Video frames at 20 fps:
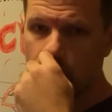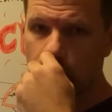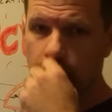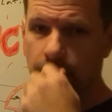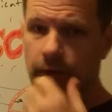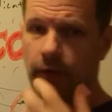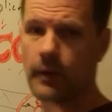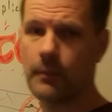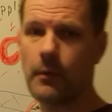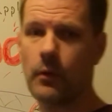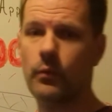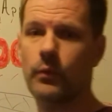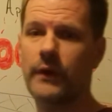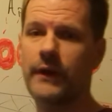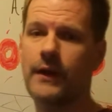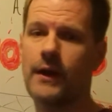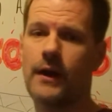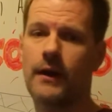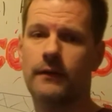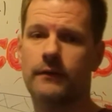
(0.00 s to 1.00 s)
We're going to talk about
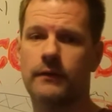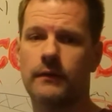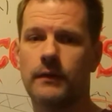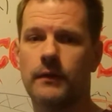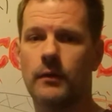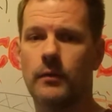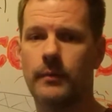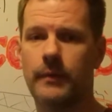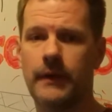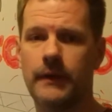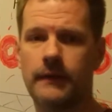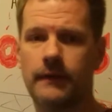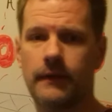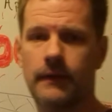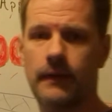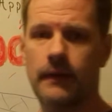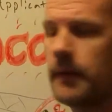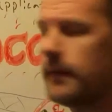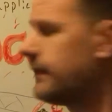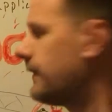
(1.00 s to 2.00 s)
redox a little bit.
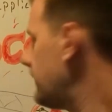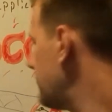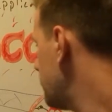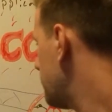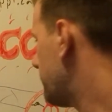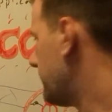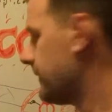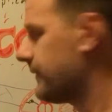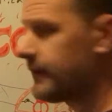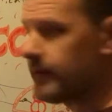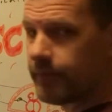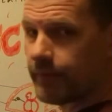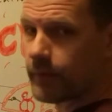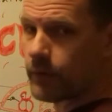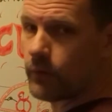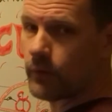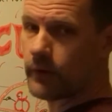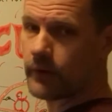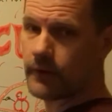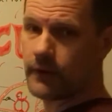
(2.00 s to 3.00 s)
This
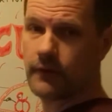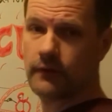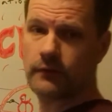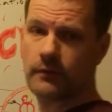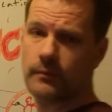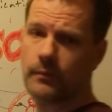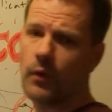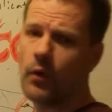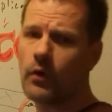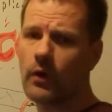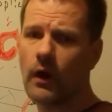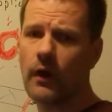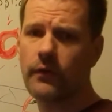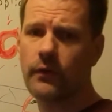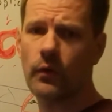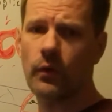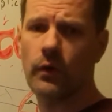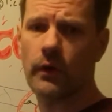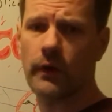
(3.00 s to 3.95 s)
specific organism, or other